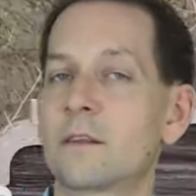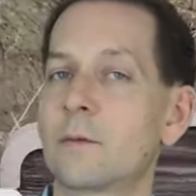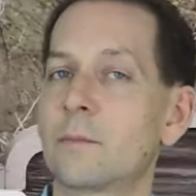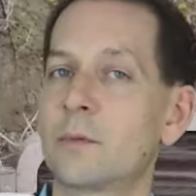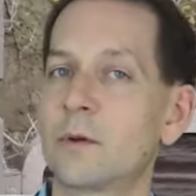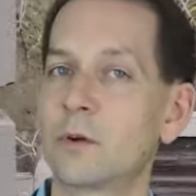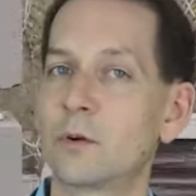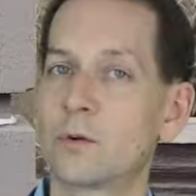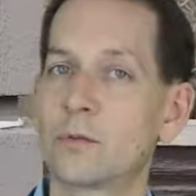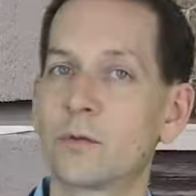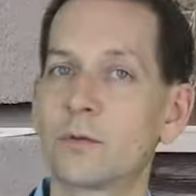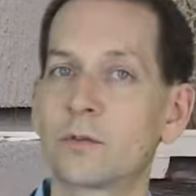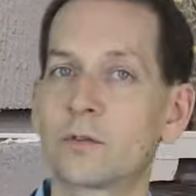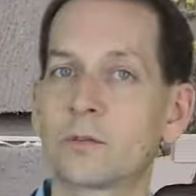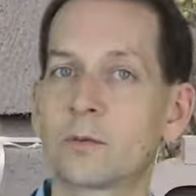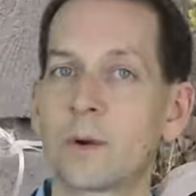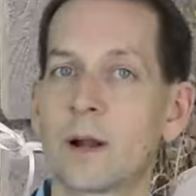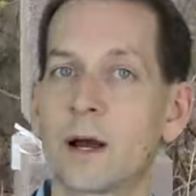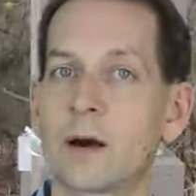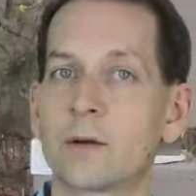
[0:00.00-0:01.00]
the beautiful
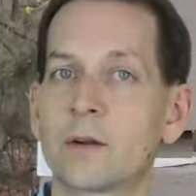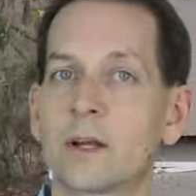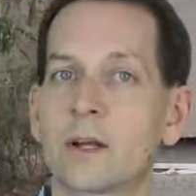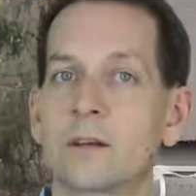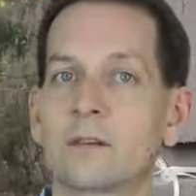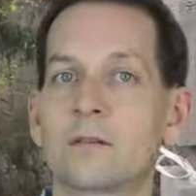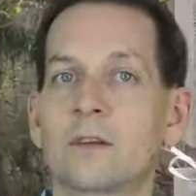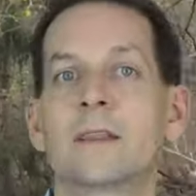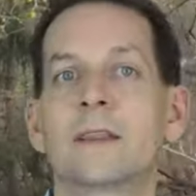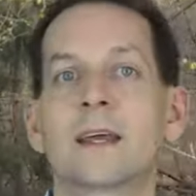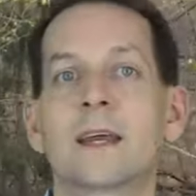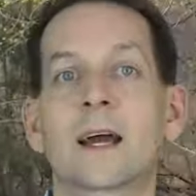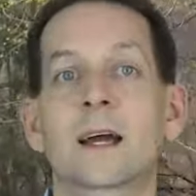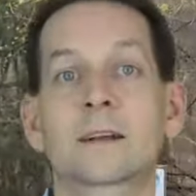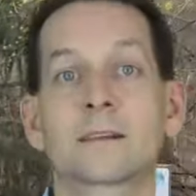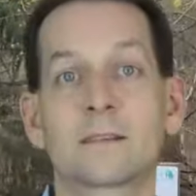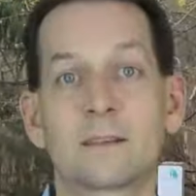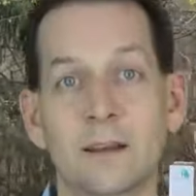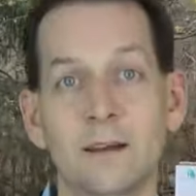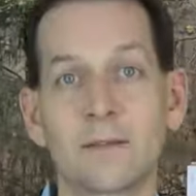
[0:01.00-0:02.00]
surroundings, the
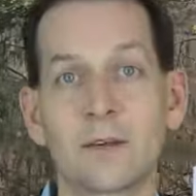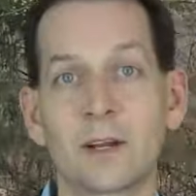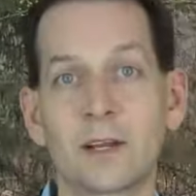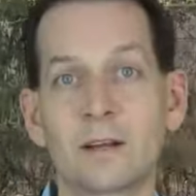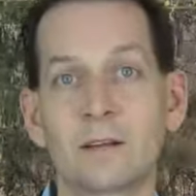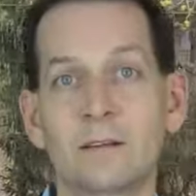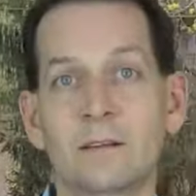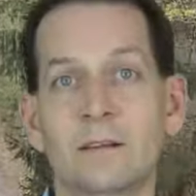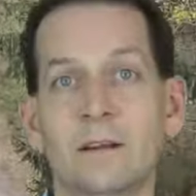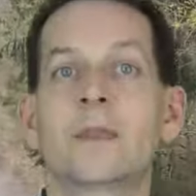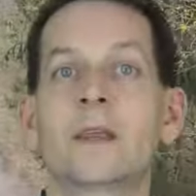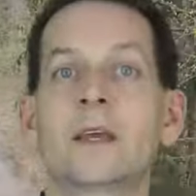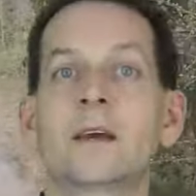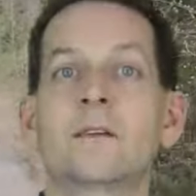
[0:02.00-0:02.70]
activities, the